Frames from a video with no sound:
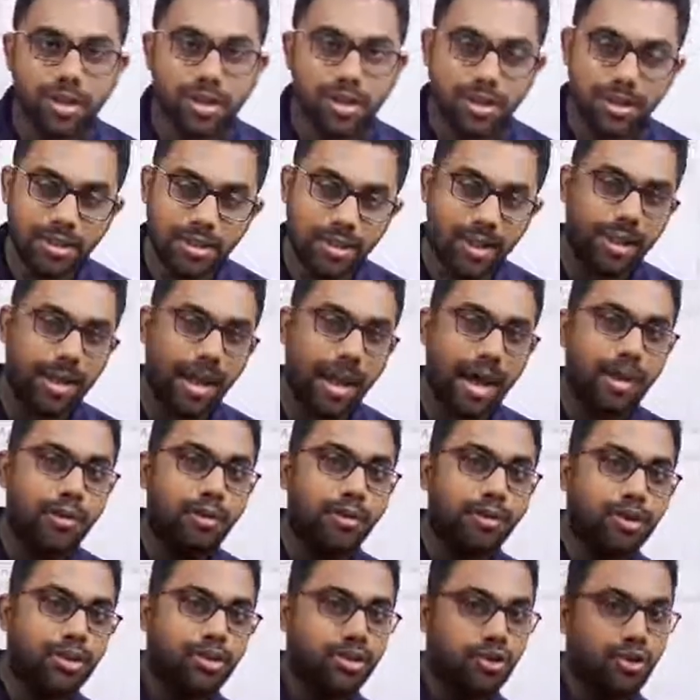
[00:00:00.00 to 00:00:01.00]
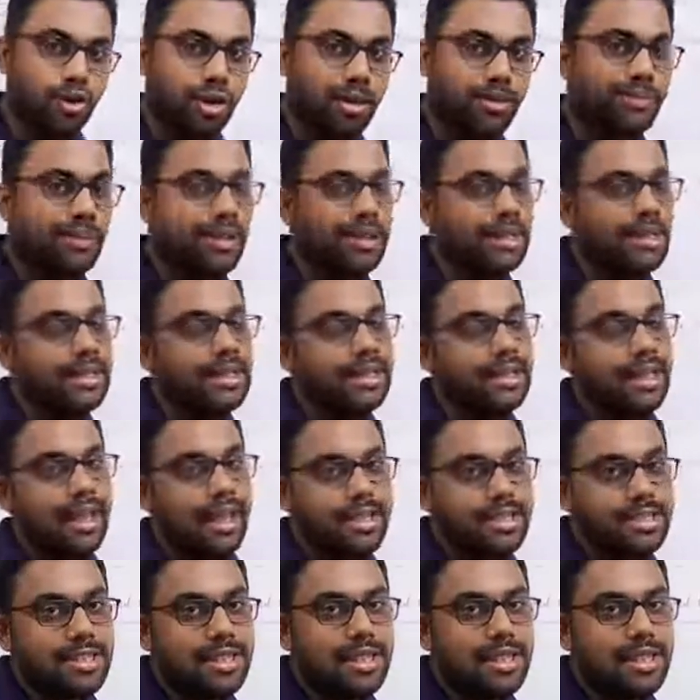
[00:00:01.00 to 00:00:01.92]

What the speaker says: then I will solve in the next